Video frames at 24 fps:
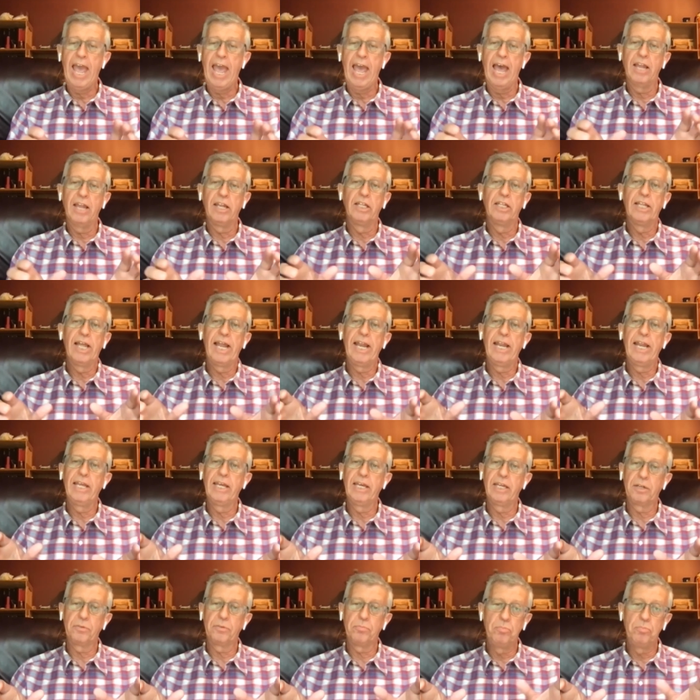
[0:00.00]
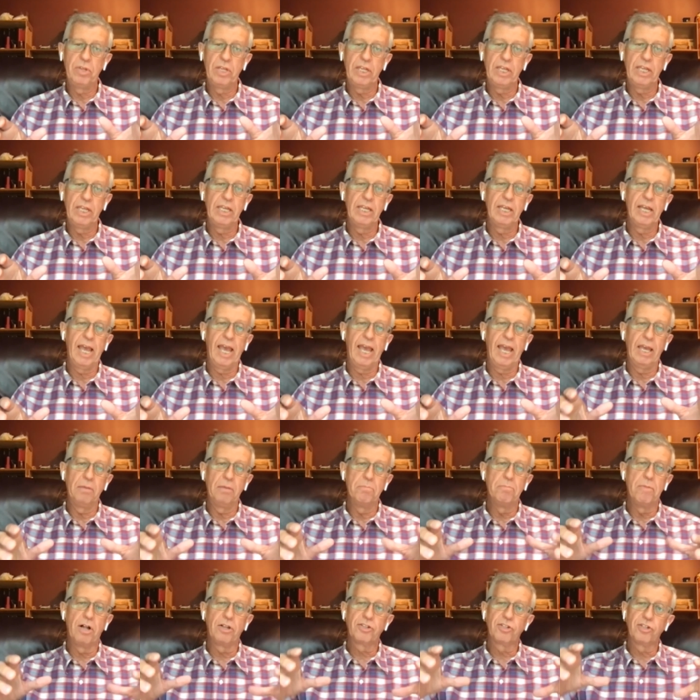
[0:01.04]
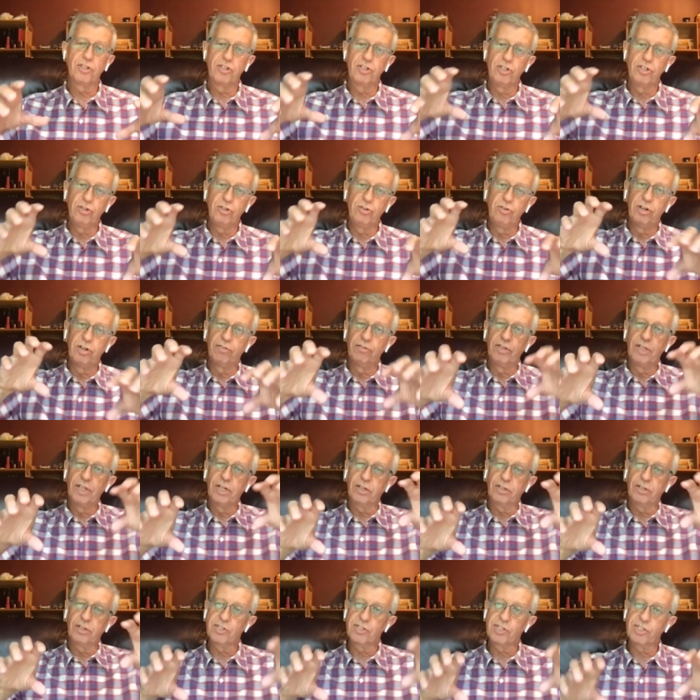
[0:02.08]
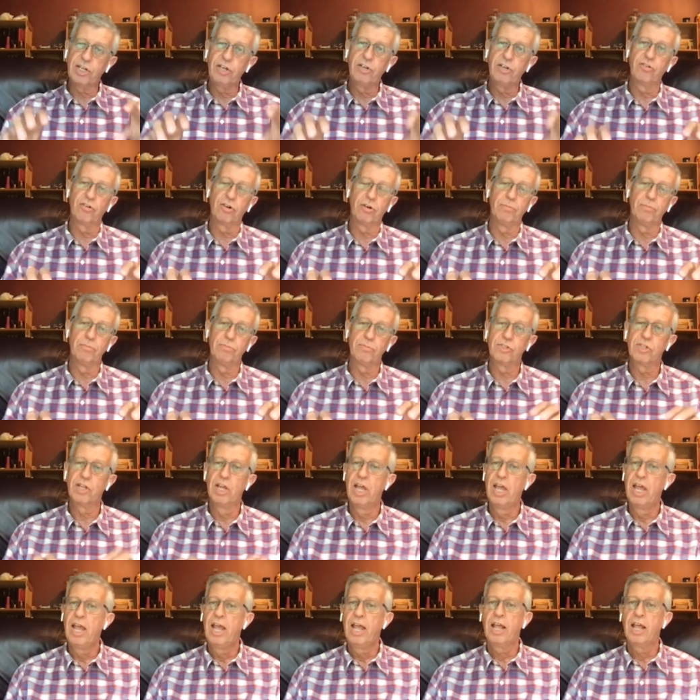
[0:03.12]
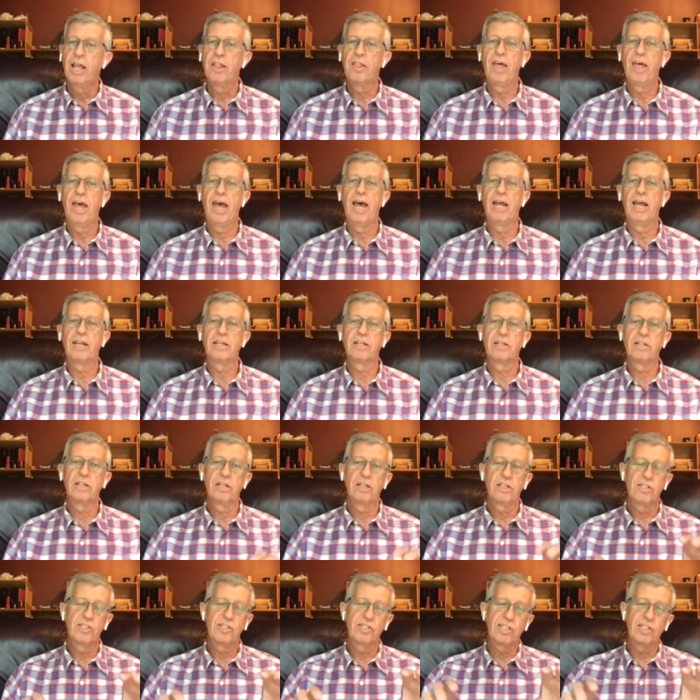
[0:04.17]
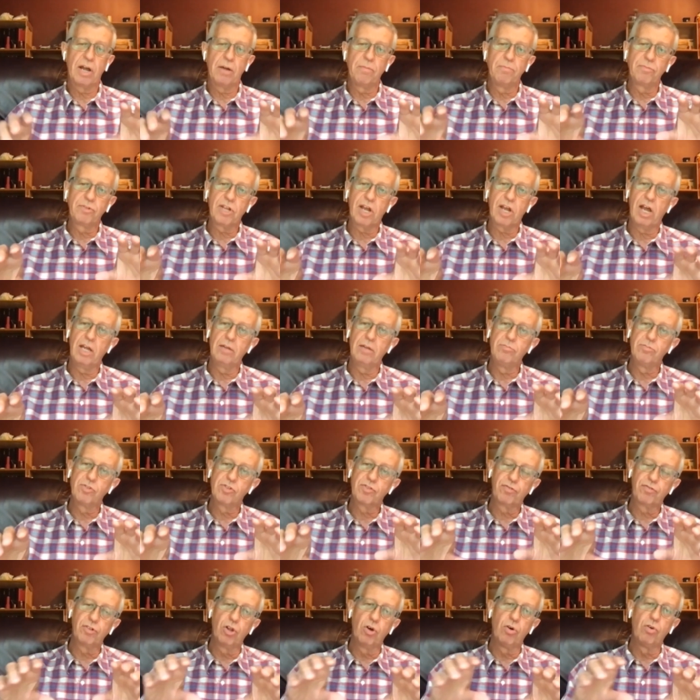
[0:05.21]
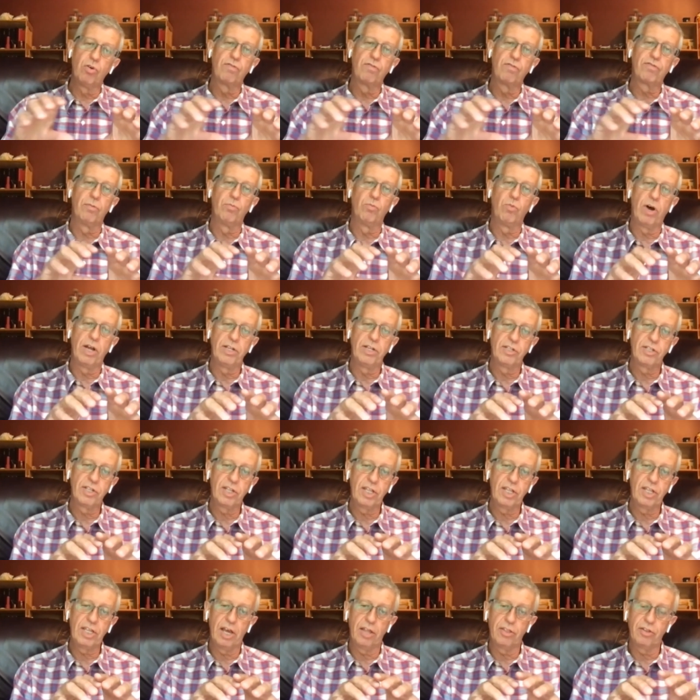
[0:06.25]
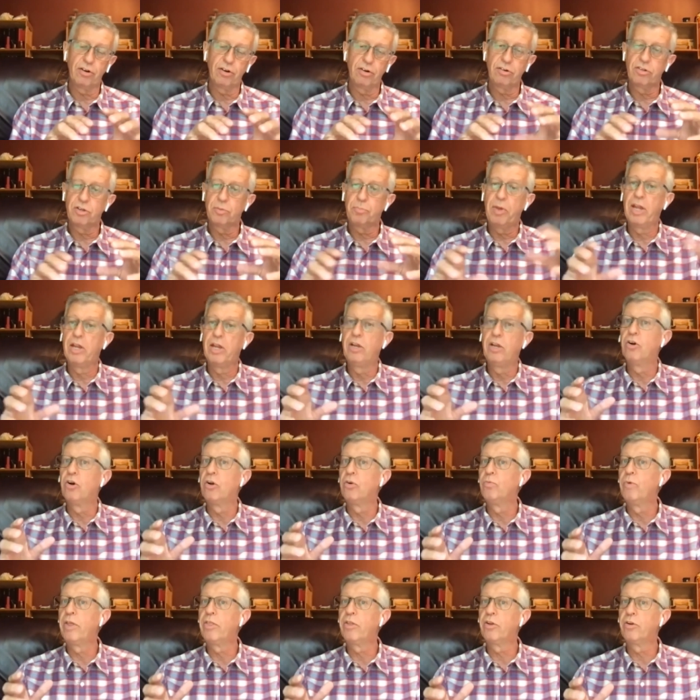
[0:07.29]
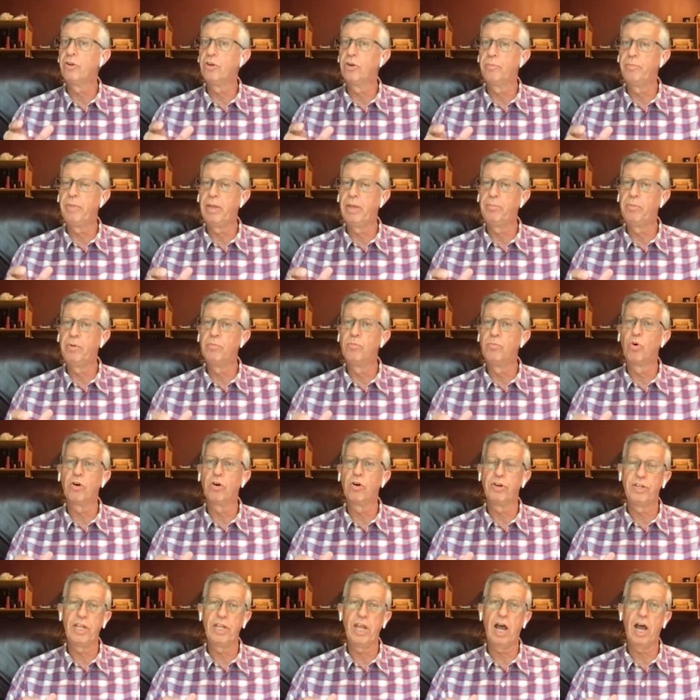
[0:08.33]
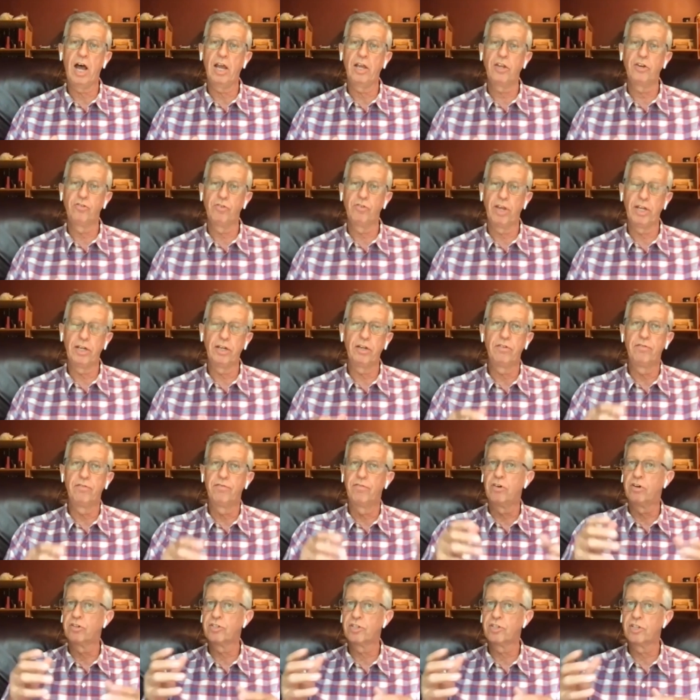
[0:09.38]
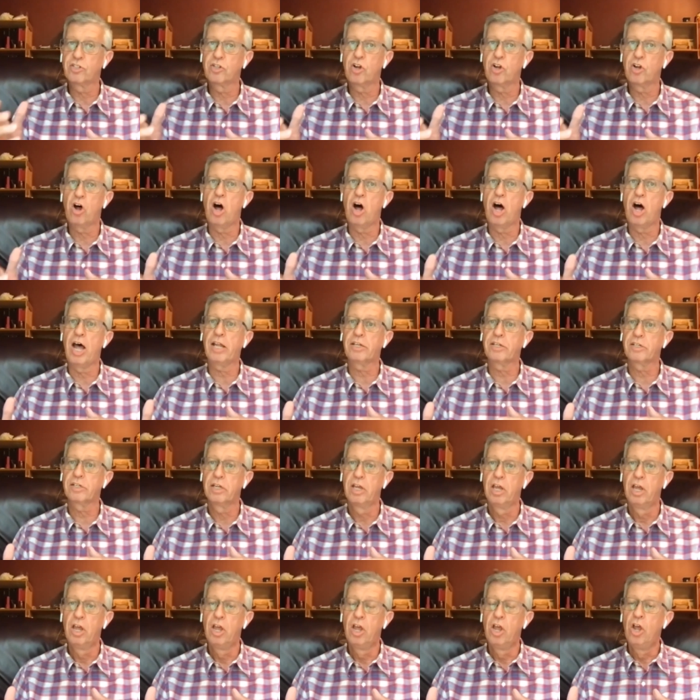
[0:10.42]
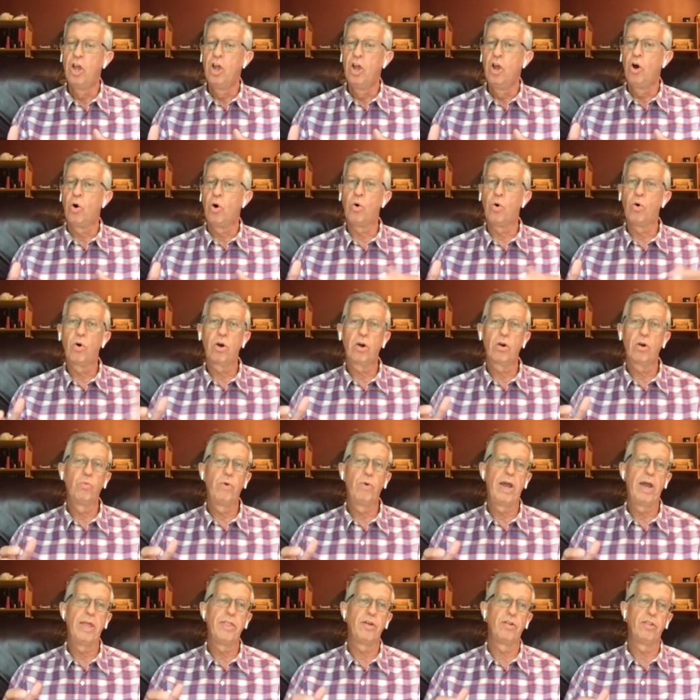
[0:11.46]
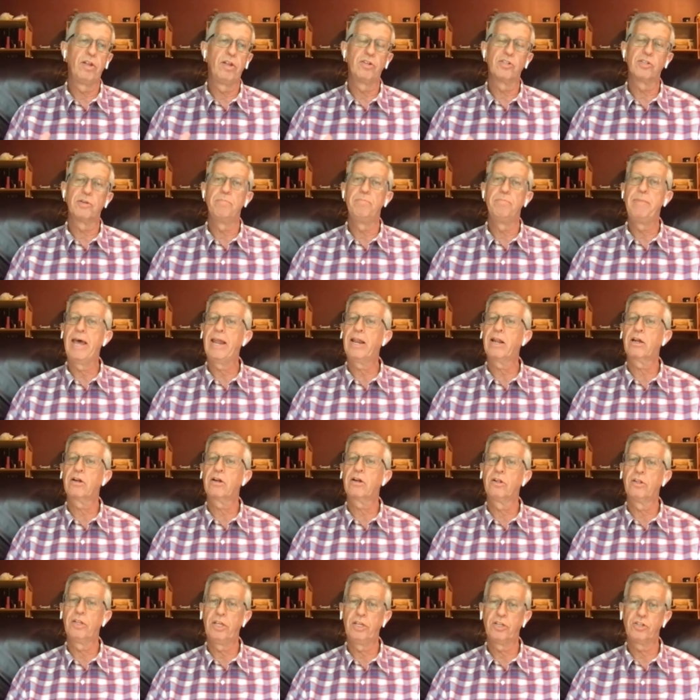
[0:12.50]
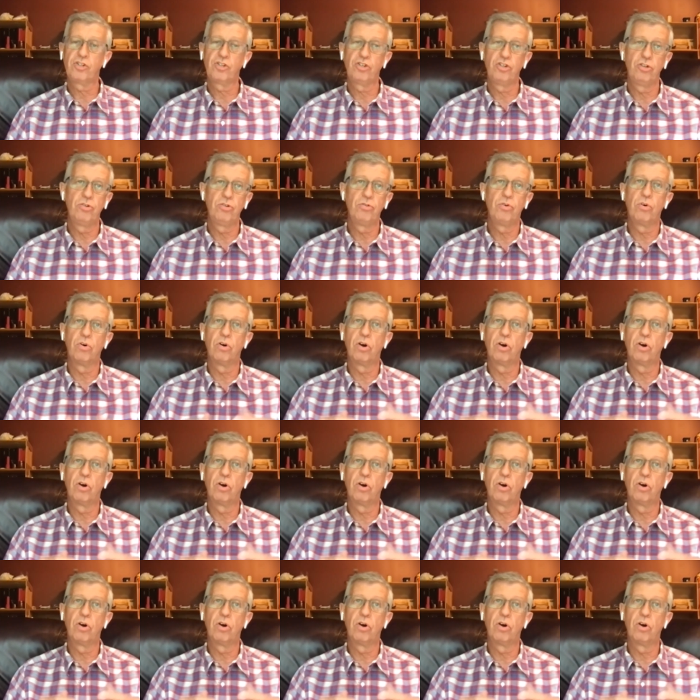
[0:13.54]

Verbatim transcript: and letting it be a multitude of little syndromes that sometimes flow from one to the other, depending on whether you may be more dehydrated versus hot, or whether there's a medical issue